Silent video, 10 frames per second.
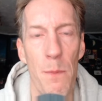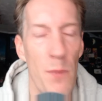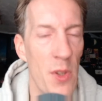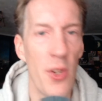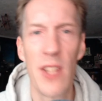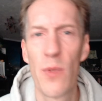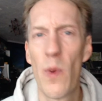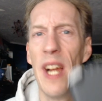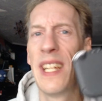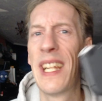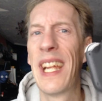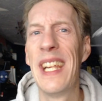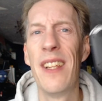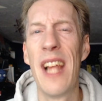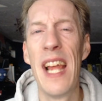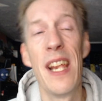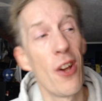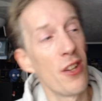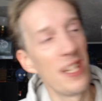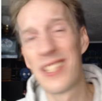So that's why getting, and
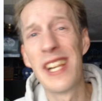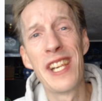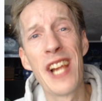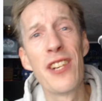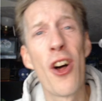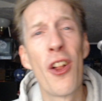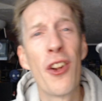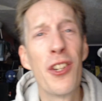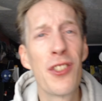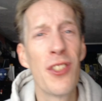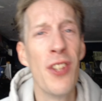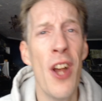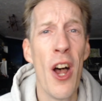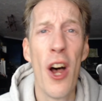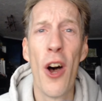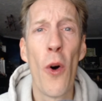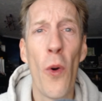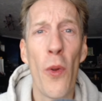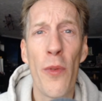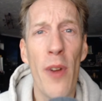it's $99. An
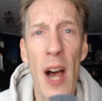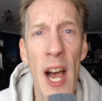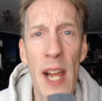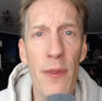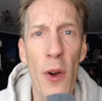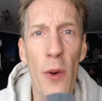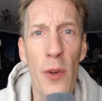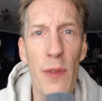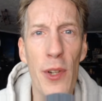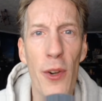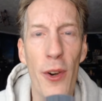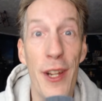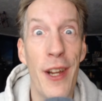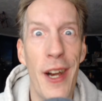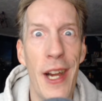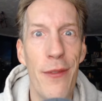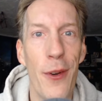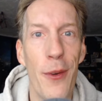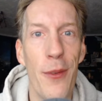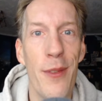old iPhone, if you're in an
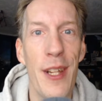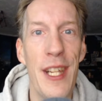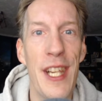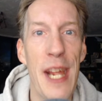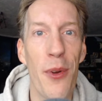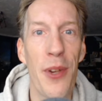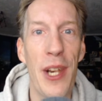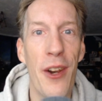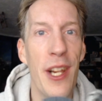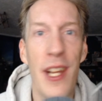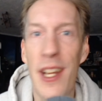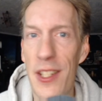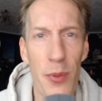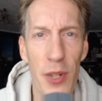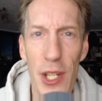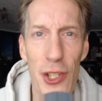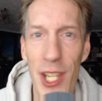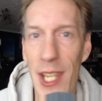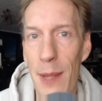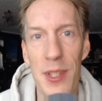iPhone enabled area, is pretty
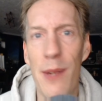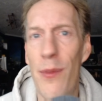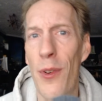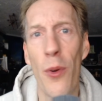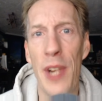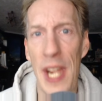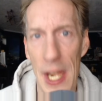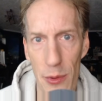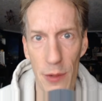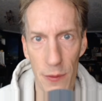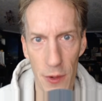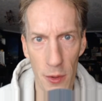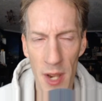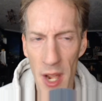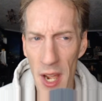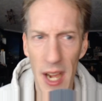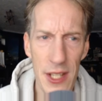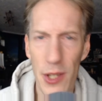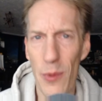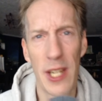cheap. Same for an old Android phone. I
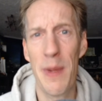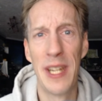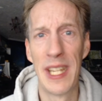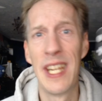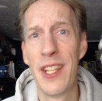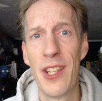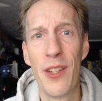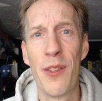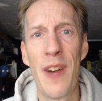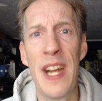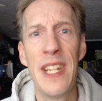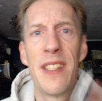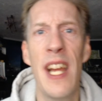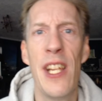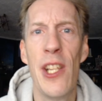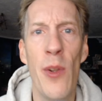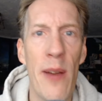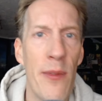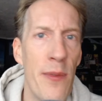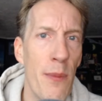do recommend getting the device that you have
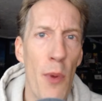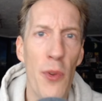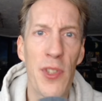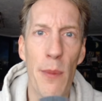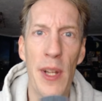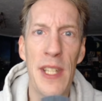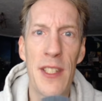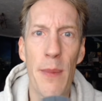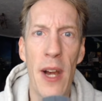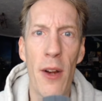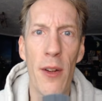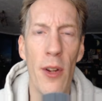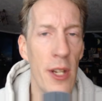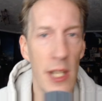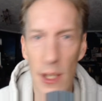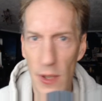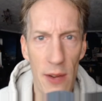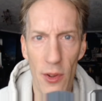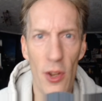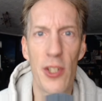most complaints about if you have a
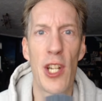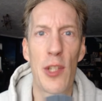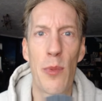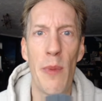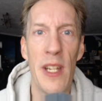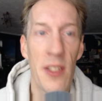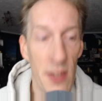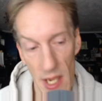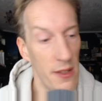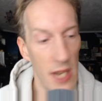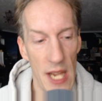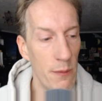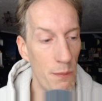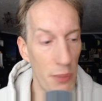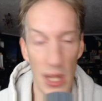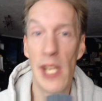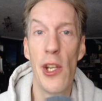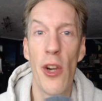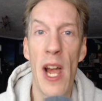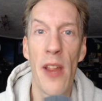large customer base, and playing
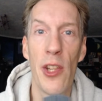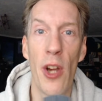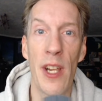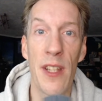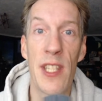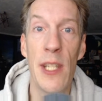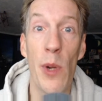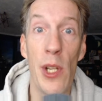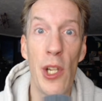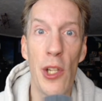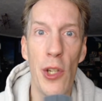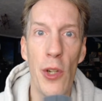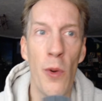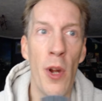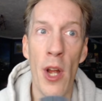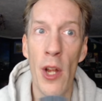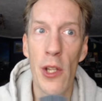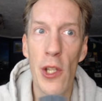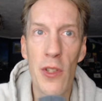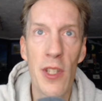your island on it and seeing what you can do
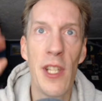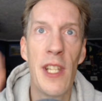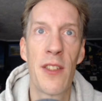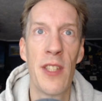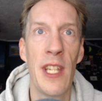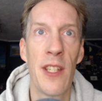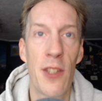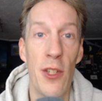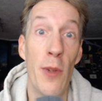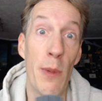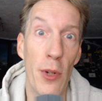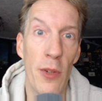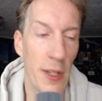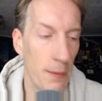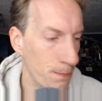using these things to improve it.